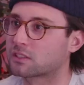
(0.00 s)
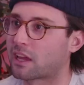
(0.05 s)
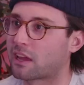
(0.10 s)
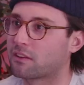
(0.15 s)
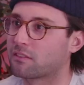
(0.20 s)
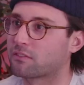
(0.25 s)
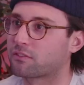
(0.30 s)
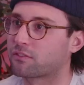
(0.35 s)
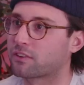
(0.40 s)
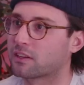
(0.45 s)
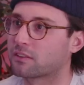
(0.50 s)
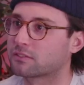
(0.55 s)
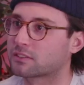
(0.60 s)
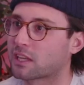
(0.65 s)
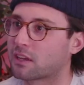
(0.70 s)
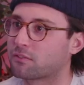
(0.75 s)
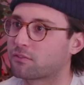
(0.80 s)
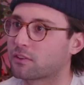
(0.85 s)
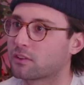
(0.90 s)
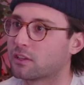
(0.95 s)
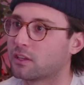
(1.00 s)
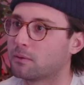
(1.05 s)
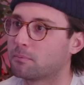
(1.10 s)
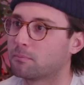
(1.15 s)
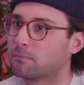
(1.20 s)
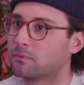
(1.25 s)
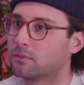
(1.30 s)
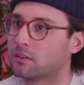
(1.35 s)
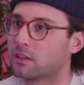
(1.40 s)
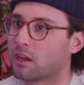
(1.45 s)
the San
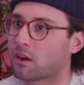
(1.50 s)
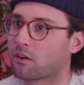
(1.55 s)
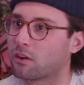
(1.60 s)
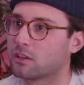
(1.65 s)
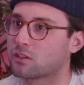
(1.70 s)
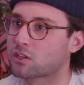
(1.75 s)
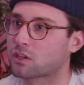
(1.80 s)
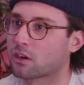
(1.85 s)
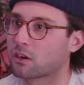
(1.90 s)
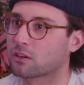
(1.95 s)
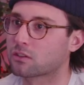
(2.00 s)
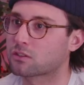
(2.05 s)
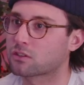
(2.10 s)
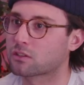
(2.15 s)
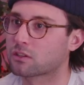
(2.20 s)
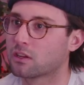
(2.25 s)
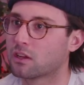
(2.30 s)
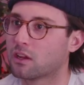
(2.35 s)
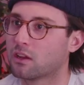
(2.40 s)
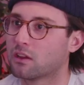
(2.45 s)
Felipe Neri church.